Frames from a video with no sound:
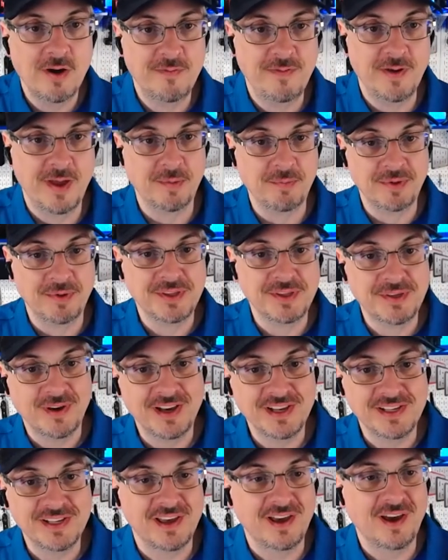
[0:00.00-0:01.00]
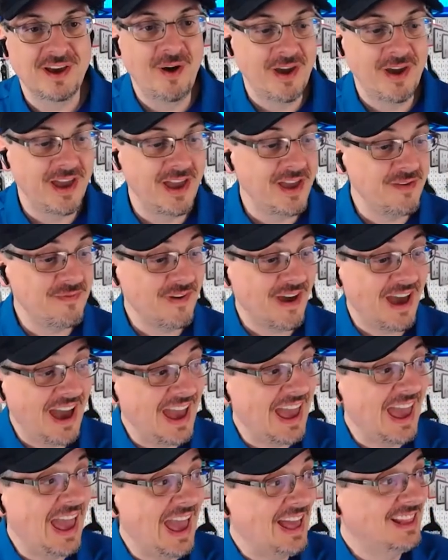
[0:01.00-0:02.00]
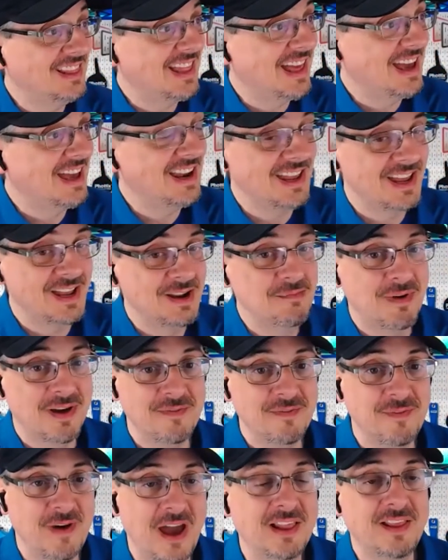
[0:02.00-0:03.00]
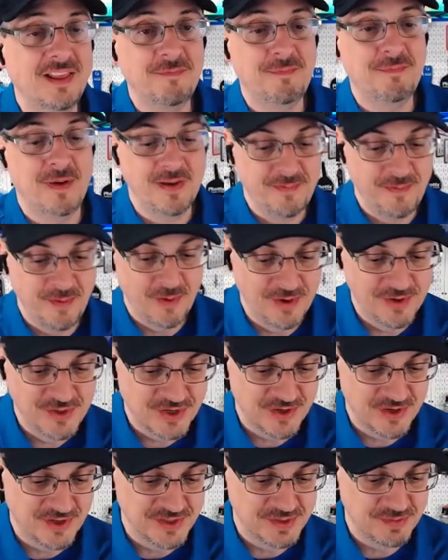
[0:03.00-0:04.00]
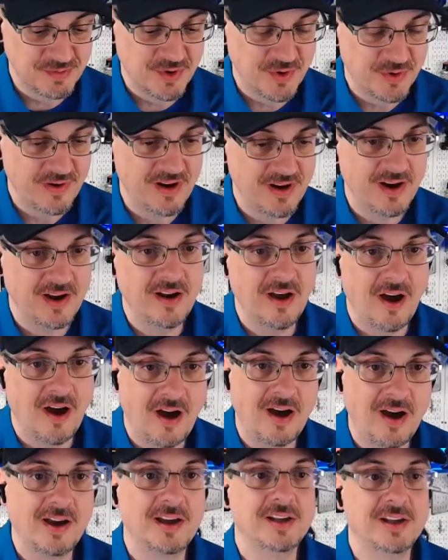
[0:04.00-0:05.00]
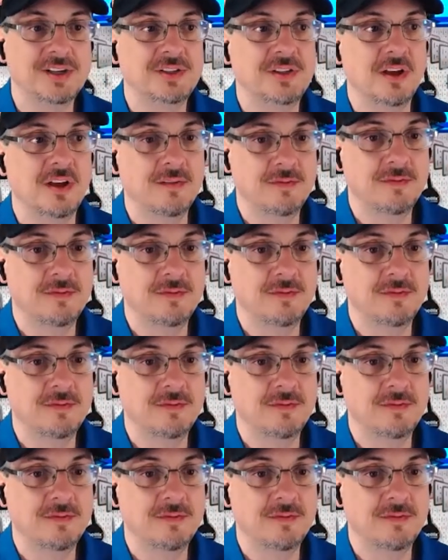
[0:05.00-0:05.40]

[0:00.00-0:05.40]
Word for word: available to us if I had that in my, I left my photojournalism career in August of